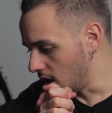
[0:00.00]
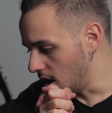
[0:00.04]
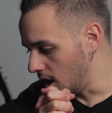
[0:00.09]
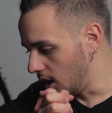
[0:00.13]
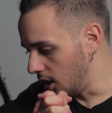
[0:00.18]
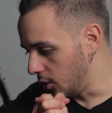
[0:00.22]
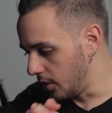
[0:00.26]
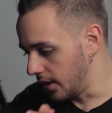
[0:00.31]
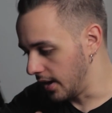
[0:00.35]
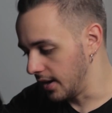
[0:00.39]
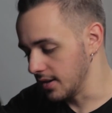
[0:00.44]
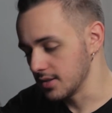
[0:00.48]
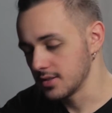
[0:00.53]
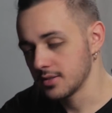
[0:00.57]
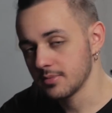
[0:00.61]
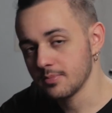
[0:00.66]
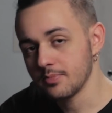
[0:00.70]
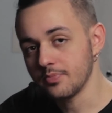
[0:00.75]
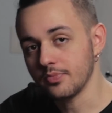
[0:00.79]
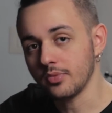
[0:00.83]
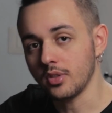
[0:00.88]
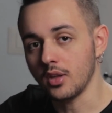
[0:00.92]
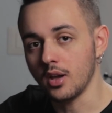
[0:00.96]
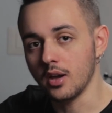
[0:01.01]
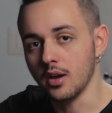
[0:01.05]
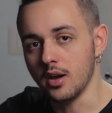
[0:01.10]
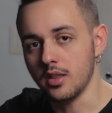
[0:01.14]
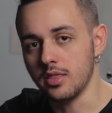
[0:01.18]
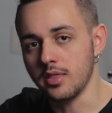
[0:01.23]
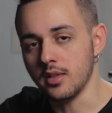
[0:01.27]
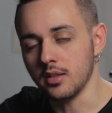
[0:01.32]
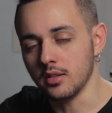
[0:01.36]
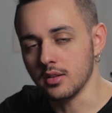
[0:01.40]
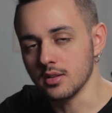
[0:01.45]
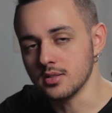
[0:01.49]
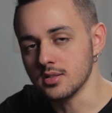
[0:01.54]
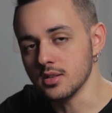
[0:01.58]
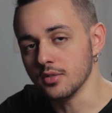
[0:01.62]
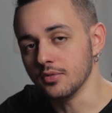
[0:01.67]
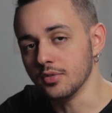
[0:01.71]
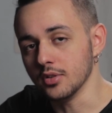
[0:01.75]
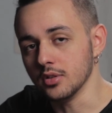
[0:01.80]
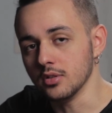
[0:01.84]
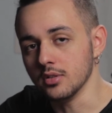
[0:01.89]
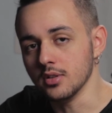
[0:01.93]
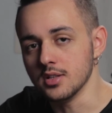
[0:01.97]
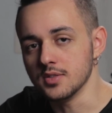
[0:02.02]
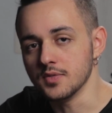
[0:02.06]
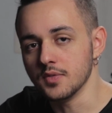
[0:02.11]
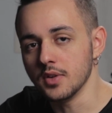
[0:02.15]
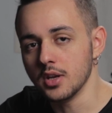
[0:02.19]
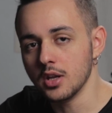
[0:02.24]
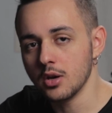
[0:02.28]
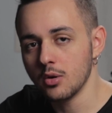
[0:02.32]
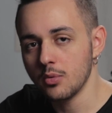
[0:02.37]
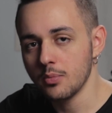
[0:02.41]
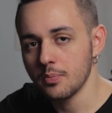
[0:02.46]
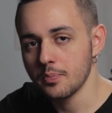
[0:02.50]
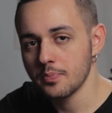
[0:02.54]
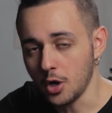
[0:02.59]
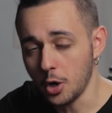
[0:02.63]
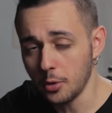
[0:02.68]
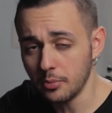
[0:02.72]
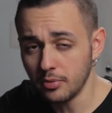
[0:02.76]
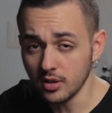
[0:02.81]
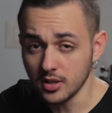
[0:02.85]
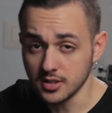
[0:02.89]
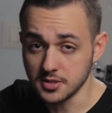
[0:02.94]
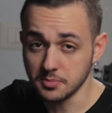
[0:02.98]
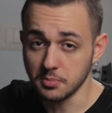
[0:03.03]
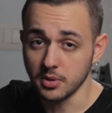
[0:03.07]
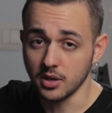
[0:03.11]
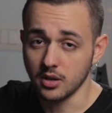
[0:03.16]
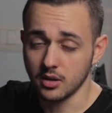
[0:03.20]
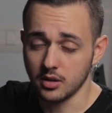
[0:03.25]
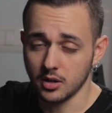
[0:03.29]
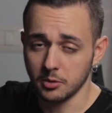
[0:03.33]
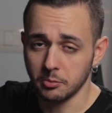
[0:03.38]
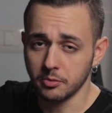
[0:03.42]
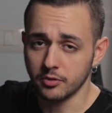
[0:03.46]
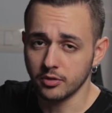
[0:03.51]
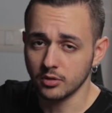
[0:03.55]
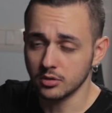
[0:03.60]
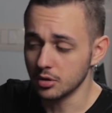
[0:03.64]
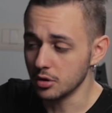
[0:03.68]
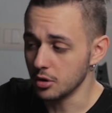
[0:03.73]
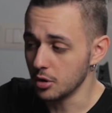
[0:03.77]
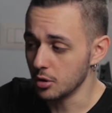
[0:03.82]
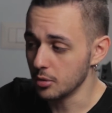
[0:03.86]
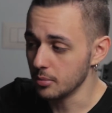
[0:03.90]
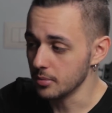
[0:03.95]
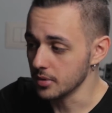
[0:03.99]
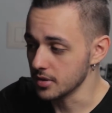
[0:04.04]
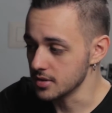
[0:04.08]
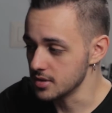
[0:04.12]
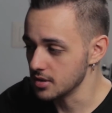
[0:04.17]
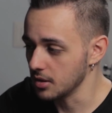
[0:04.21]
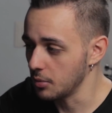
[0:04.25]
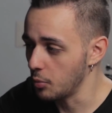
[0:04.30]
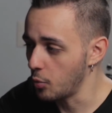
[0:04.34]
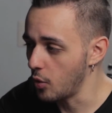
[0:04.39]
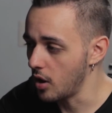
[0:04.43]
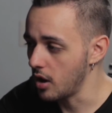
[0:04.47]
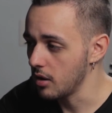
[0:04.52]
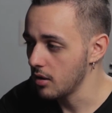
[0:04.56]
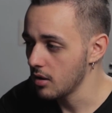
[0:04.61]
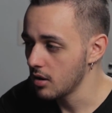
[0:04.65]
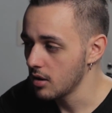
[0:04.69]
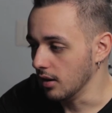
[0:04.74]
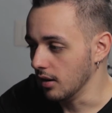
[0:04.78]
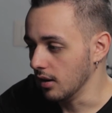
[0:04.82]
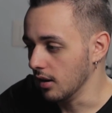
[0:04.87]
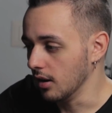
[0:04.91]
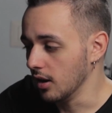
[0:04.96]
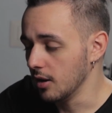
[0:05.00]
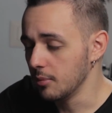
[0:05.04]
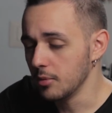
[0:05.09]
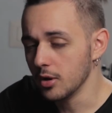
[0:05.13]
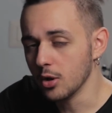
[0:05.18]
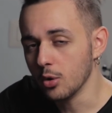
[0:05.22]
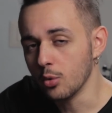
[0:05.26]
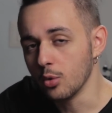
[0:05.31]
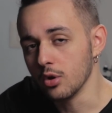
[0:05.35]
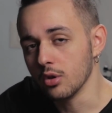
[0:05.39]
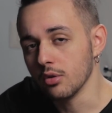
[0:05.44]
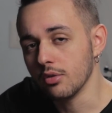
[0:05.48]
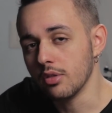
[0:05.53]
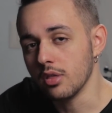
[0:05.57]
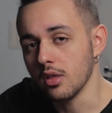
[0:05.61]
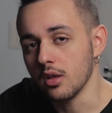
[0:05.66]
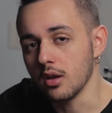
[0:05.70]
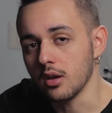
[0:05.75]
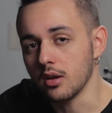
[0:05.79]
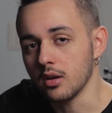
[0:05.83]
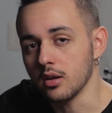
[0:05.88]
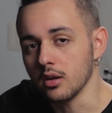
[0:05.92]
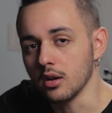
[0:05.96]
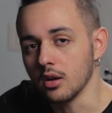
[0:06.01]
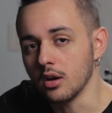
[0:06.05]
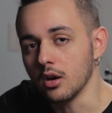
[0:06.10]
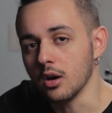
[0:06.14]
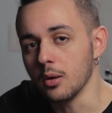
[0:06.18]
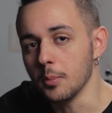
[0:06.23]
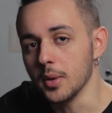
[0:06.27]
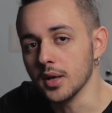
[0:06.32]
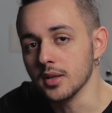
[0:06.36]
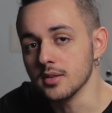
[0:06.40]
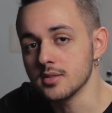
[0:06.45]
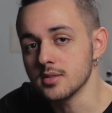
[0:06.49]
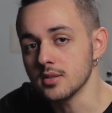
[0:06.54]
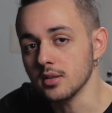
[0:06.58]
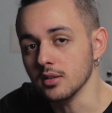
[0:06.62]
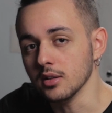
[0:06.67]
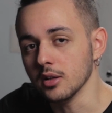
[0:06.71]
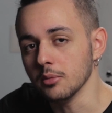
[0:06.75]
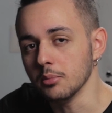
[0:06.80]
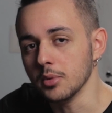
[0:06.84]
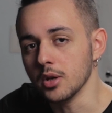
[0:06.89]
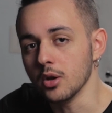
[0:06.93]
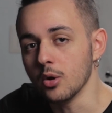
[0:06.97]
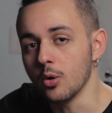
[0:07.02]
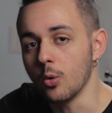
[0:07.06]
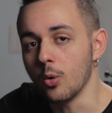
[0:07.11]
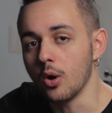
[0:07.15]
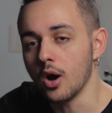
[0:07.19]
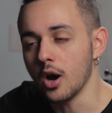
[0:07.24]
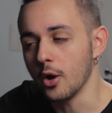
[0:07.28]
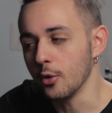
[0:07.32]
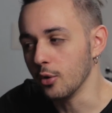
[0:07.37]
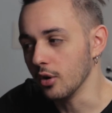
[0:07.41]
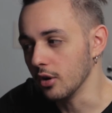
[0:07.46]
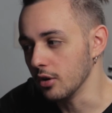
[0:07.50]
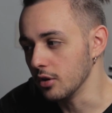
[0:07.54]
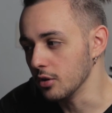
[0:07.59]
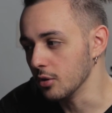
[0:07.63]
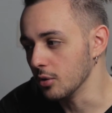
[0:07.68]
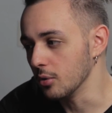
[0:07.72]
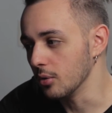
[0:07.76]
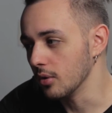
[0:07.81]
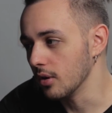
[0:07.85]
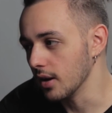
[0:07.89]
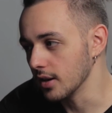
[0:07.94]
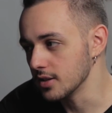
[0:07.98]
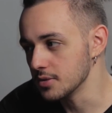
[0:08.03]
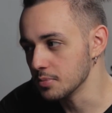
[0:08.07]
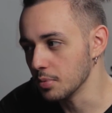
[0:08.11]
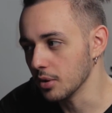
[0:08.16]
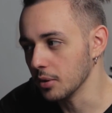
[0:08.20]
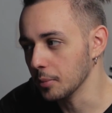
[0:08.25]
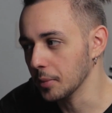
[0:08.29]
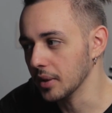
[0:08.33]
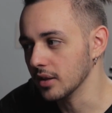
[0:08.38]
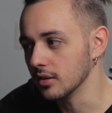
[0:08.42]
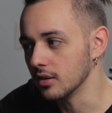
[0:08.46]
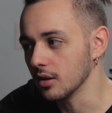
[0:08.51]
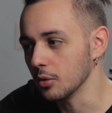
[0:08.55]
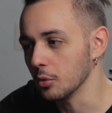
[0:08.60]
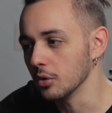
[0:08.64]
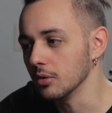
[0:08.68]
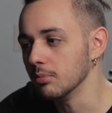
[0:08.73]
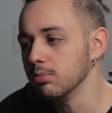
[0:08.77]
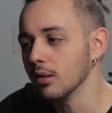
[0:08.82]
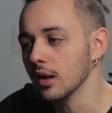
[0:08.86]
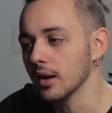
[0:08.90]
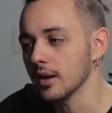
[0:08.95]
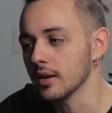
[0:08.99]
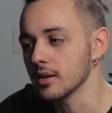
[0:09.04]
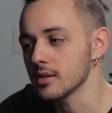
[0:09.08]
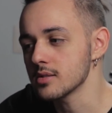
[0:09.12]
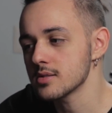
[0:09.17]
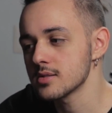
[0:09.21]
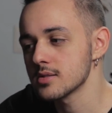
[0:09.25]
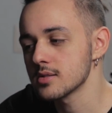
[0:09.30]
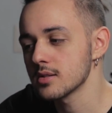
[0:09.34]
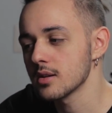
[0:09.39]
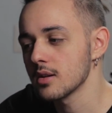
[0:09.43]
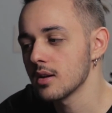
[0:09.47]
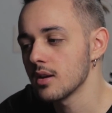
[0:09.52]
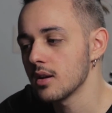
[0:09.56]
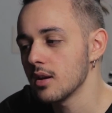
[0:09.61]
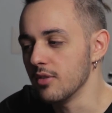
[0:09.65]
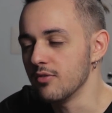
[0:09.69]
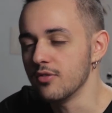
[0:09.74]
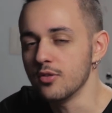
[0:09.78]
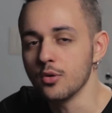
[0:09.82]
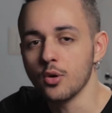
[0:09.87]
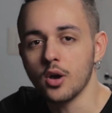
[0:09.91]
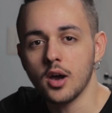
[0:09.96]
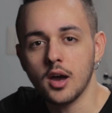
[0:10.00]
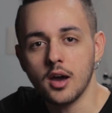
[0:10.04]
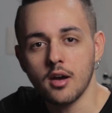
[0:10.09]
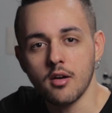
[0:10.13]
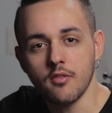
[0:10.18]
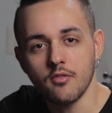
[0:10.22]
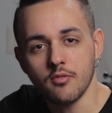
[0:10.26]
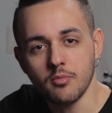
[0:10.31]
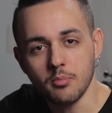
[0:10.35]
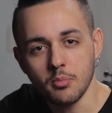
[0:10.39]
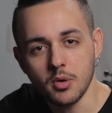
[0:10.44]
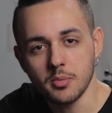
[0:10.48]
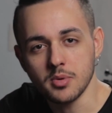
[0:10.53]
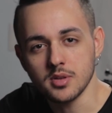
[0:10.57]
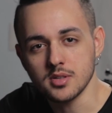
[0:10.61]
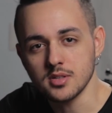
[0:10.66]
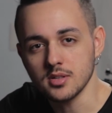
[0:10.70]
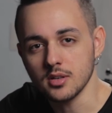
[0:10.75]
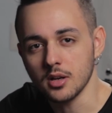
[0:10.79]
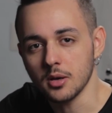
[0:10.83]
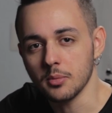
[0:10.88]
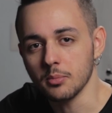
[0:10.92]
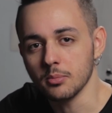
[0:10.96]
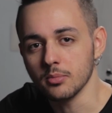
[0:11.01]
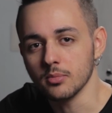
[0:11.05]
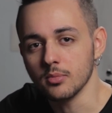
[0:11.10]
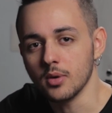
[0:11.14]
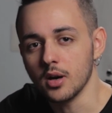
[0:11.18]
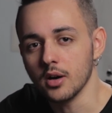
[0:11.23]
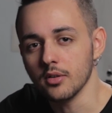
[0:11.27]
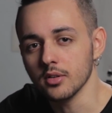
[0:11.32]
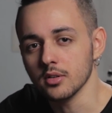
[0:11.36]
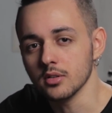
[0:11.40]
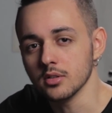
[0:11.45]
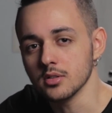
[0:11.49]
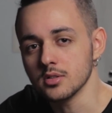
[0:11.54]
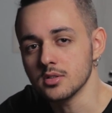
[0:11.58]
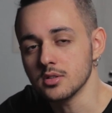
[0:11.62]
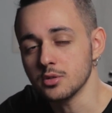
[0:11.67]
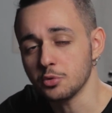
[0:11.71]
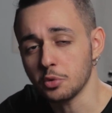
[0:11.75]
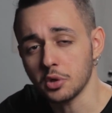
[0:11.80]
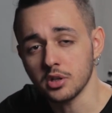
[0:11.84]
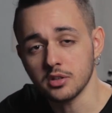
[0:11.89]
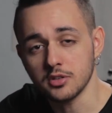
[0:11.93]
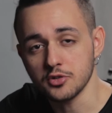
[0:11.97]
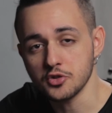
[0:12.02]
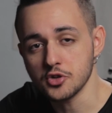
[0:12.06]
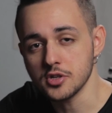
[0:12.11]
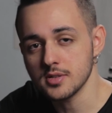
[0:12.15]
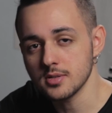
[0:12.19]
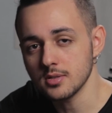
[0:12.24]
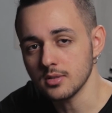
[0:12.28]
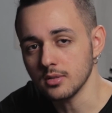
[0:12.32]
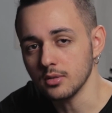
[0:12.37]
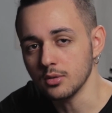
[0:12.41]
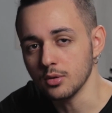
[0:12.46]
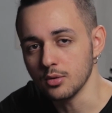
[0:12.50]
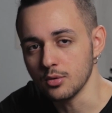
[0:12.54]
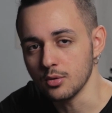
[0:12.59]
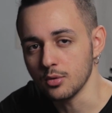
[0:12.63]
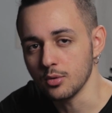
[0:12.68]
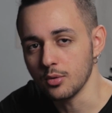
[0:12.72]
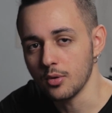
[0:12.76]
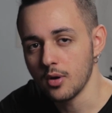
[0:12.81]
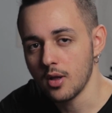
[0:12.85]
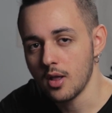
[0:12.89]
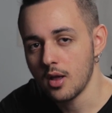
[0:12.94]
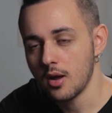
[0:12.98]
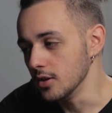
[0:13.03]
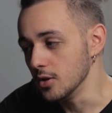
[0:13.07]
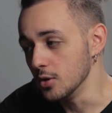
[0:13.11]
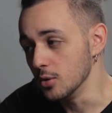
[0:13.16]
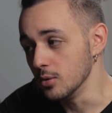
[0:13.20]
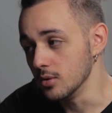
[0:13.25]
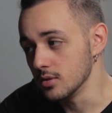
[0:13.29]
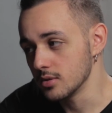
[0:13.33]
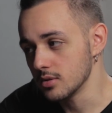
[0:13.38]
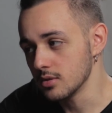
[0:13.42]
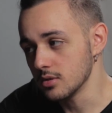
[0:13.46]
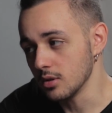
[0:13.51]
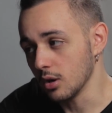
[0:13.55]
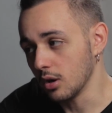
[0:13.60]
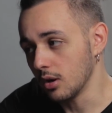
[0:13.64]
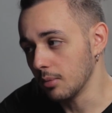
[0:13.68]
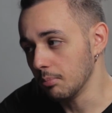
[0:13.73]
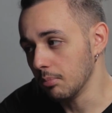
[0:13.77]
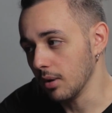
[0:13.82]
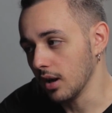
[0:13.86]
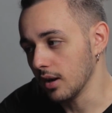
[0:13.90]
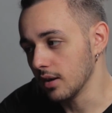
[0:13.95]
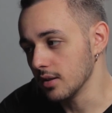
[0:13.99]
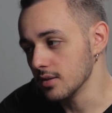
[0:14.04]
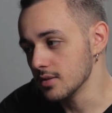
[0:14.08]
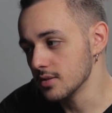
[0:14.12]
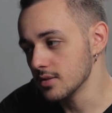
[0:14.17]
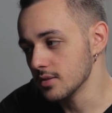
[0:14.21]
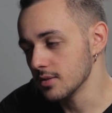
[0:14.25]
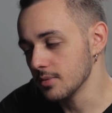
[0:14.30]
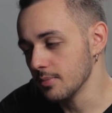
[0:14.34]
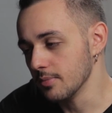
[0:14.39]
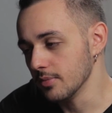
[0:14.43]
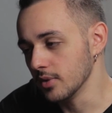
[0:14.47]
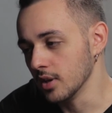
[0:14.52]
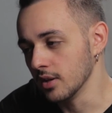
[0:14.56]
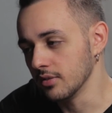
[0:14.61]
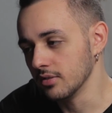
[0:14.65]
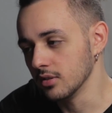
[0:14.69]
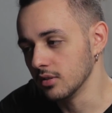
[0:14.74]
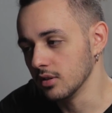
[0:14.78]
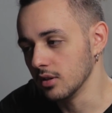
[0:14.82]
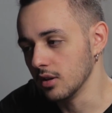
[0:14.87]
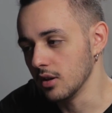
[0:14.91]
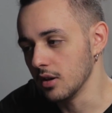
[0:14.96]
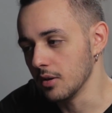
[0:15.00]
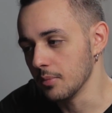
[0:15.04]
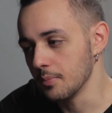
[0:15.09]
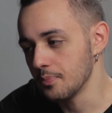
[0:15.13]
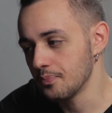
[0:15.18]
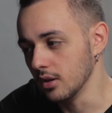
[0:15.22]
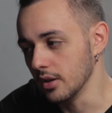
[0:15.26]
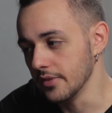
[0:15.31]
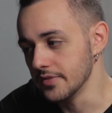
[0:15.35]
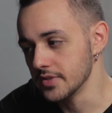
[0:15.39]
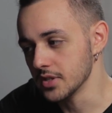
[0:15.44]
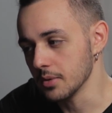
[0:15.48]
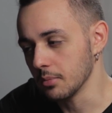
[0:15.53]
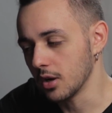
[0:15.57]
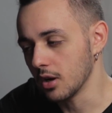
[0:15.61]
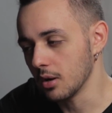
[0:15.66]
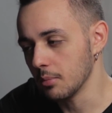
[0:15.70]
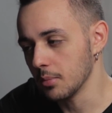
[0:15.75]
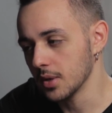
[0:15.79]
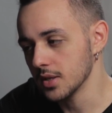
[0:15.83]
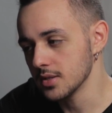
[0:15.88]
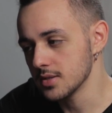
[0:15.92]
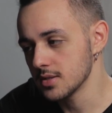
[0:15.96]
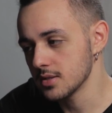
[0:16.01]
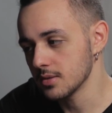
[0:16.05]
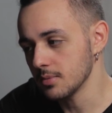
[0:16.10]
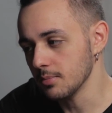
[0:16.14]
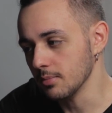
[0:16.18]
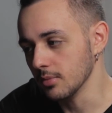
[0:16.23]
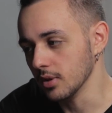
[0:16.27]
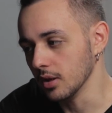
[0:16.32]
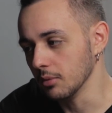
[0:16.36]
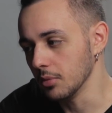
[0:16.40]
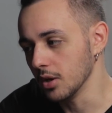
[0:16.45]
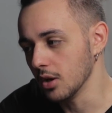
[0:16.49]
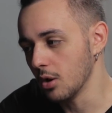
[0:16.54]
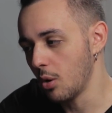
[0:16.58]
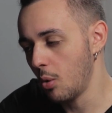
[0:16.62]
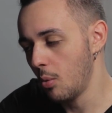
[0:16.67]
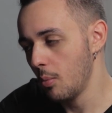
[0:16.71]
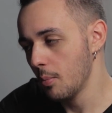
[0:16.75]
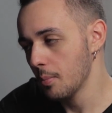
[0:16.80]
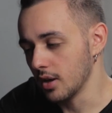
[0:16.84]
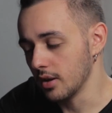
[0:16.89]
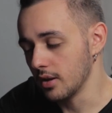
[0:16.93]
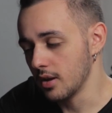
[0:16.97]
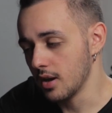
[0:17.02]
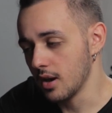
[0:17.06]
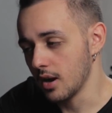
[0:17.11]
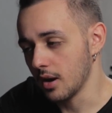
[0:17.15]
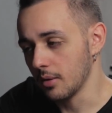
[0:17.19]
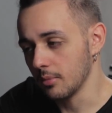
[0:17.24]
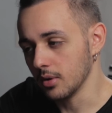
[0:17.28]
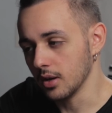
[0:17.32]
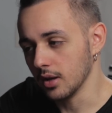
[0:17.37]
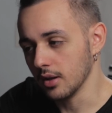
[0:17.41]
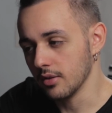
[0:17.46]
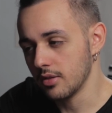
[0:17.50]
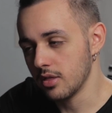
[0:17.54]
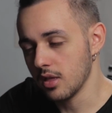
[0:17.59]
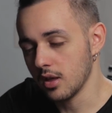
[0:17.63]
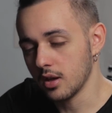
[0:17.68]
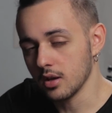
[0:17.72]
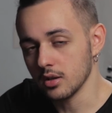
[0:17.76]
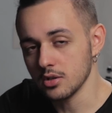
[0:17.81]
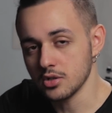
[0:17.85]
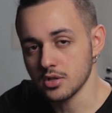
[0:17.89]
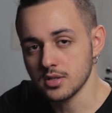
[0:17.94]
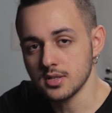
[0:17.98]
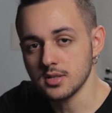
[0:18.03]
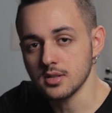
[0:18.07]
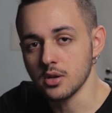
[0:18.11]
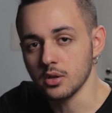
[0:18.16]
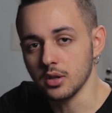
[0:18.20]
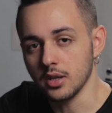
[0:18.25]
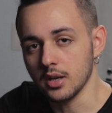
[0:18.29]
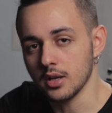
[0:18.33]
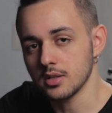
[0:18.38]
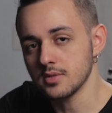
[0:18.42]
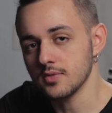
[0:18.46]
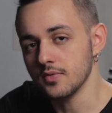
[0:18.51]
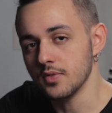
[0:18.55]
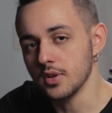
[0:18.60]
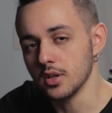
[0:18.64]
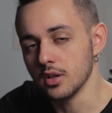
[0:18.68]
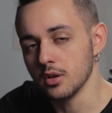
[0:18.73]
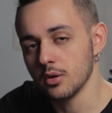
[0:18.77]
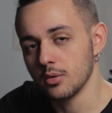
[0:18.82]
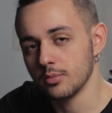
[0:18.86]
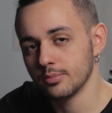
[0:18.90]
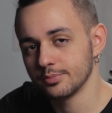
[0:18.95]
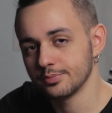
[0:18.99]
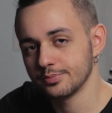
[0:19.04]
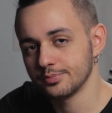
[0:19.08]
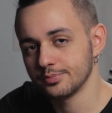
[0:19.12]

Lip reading: Anyway guys, I think that's it for today's video. Hopefully it's been helpful to you in some way. Let me know what you think in the comments. Let me know how are you experimenting with plugins. If you have maybe some other strategies to use stock plugins, definitely leave some comments, let me know. And yeah, I think I'll just see you in the next video.